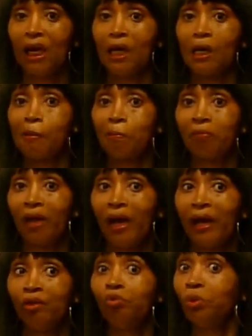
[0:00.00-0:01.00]

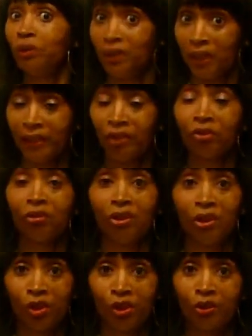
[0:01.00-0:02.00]
I would like to
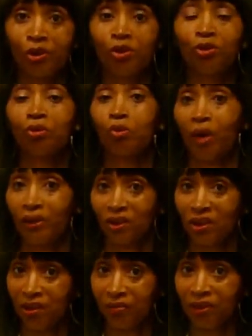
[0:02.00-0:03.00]
encourage you to watch
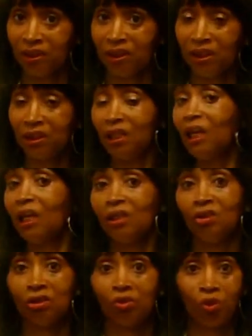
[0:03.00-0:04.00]
the DVD.
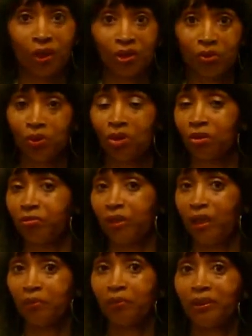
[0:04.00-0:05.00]
You can watch it with your
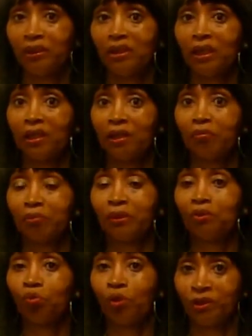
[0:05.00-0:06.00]
family,
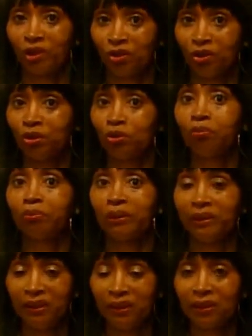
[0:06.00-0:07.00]
but once you do,
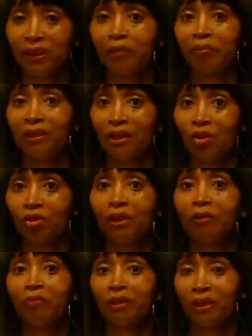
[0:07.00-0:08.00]
please let me know.
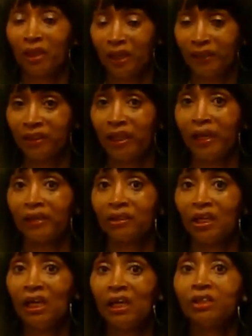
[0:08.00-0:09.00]
Give me a contact
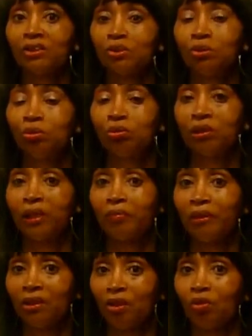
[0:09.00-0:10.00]
to let
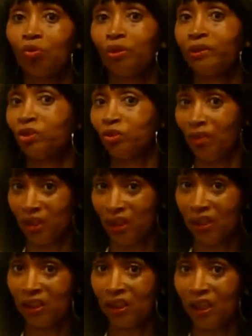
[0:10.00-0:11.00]
me know what you
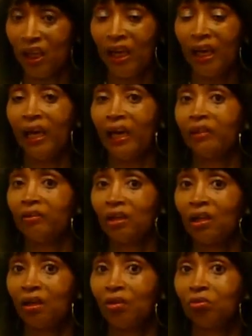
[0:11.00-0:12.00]
think, and
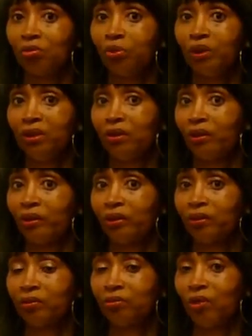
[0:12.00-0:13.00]

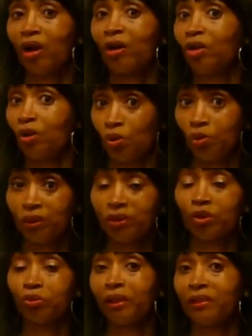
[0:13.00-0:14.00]
our goal is
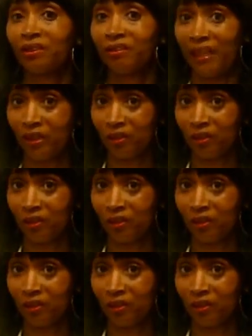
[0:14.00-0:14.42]
to raise $1,000